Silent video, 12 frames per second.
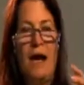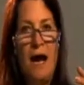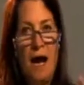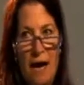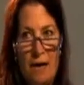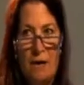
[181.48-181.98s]

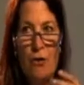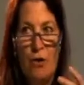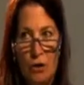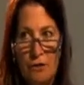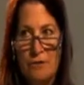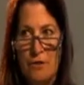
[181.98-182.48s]
are
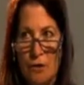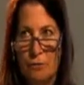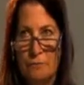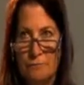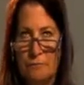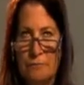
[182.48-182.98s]

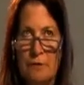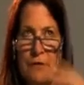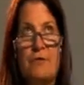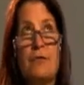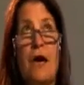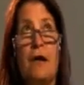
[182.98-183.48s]
also,
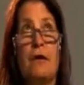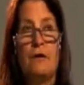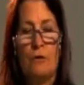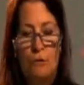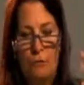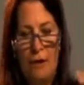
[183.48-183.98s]
thank you,